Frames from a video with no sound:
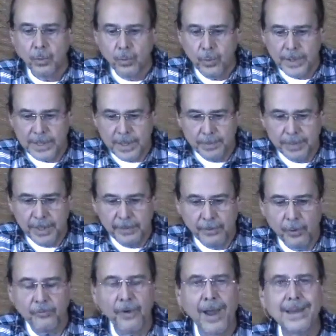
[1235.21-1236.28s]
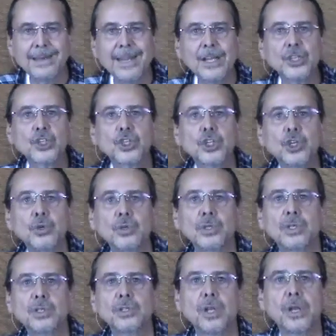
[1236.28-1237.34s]
We simply find
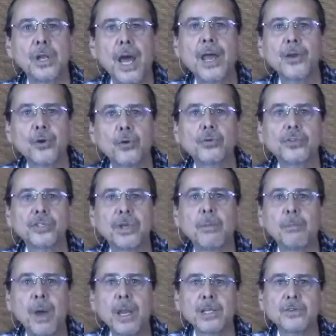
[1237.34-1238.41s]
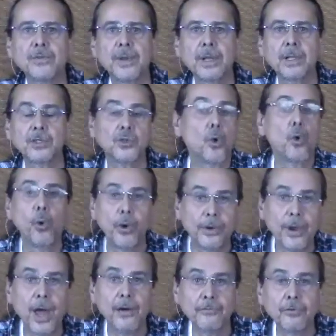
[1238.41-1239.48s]
excuses to not hurt somebody's feelings or
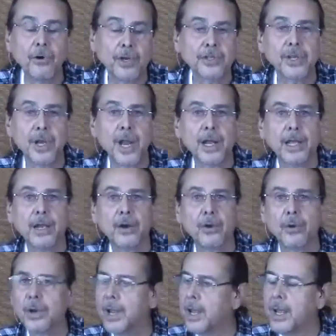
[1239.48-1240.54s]
not for us to not get hurt.